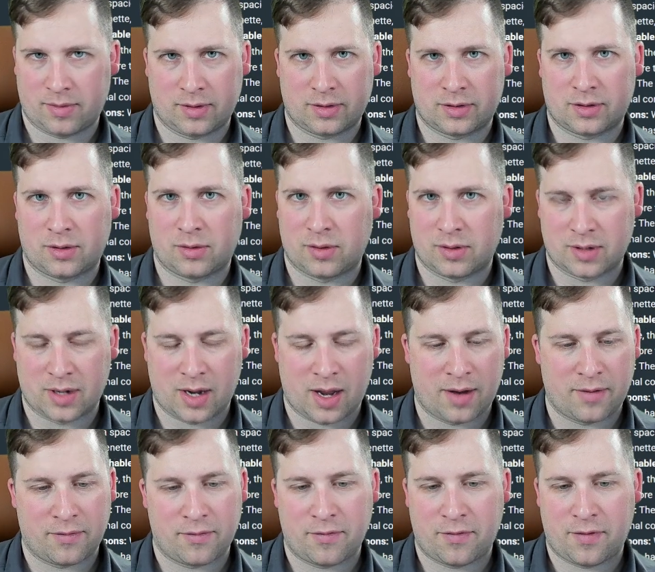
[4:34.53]
as soon as
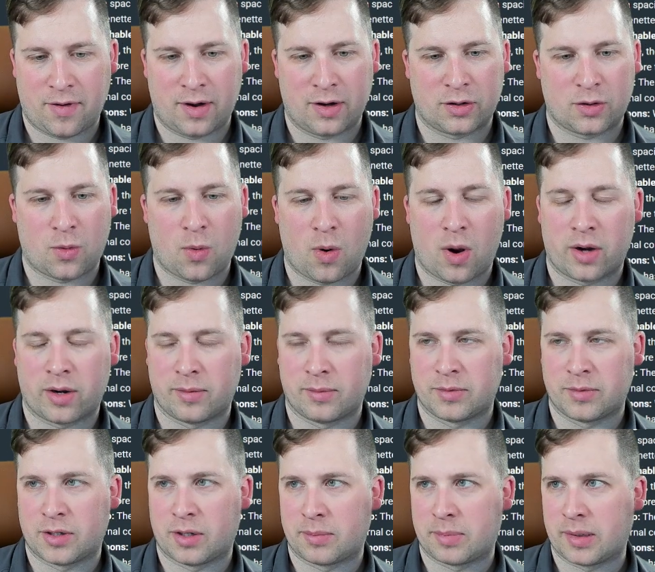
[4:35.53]
I finish quantum
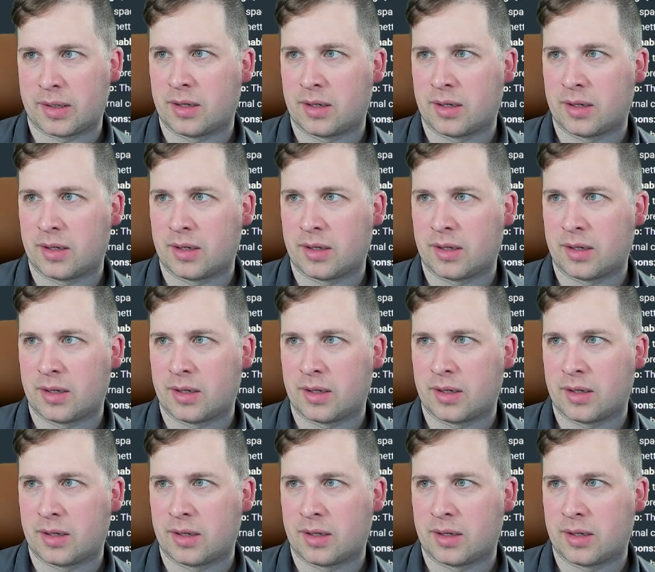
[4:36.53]
jumping,